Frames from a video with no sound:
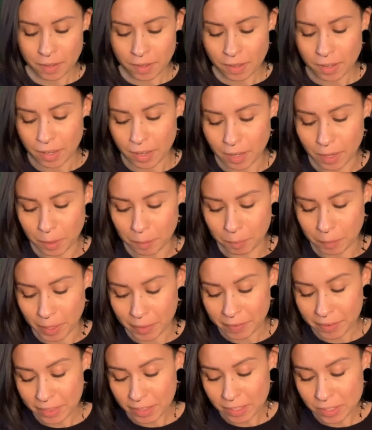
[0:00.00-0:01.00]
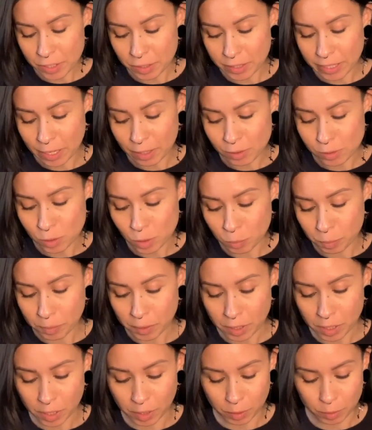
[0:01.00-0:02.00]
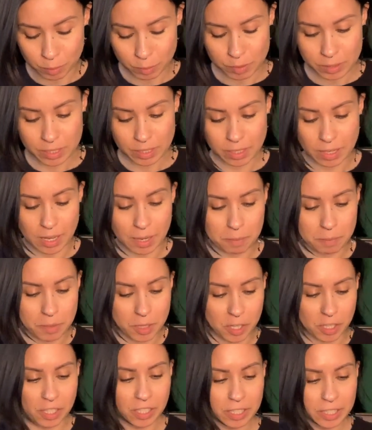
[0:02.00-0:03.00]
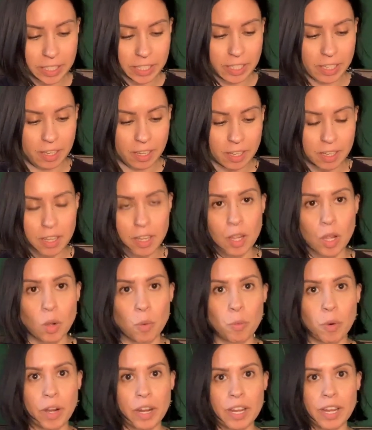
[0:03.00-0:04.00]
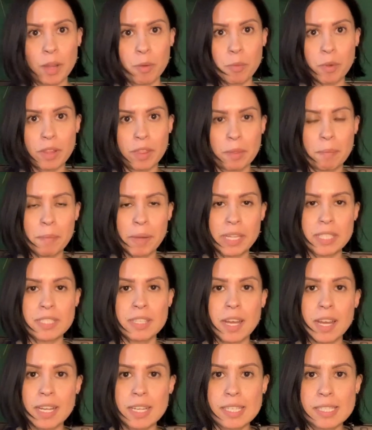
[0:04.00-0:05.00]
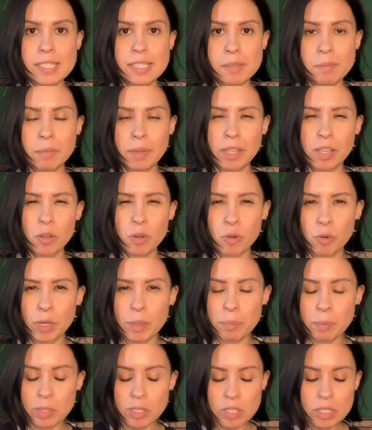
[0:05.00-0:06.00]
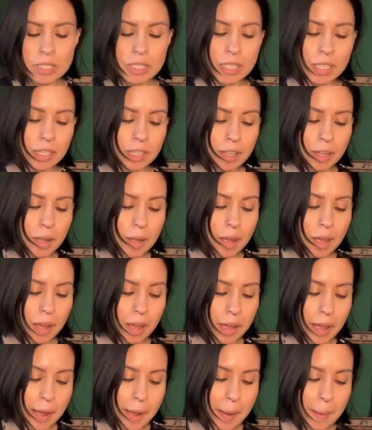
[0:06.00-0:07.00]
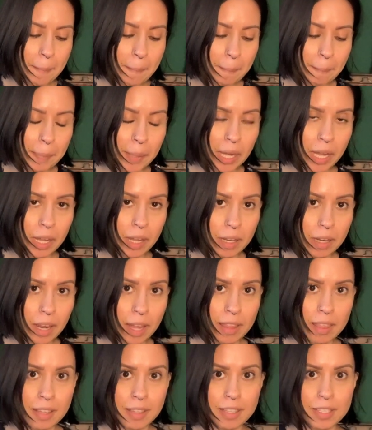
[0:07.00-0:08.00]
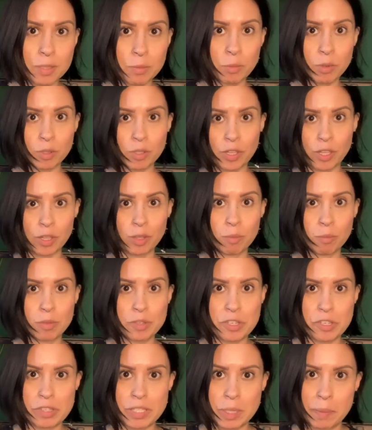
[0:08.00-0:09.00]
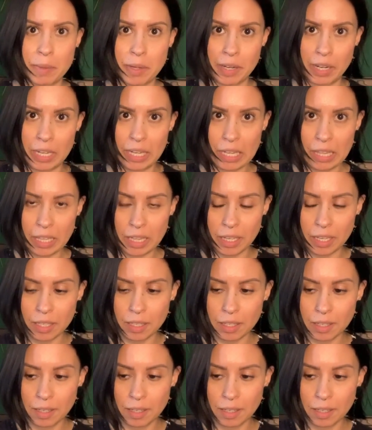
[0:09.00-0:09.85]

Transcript: Everything turned out super cute. I'm currently wearing it with my tucks, my little creepers. But I think this will look cute with just about anything.